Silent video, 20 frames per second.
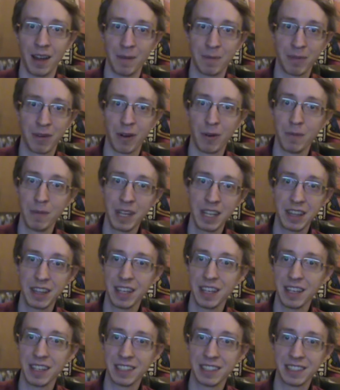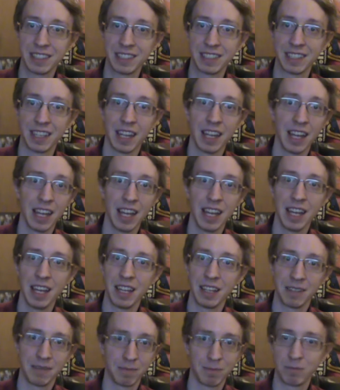Prometheus,
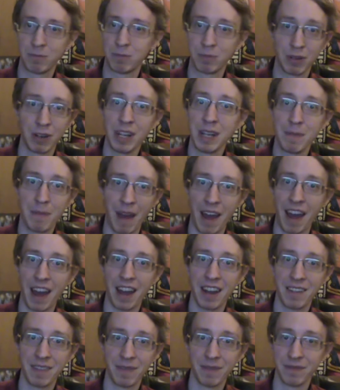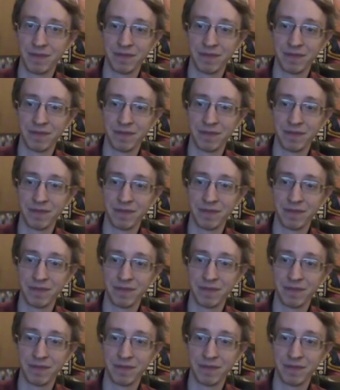pretty bad.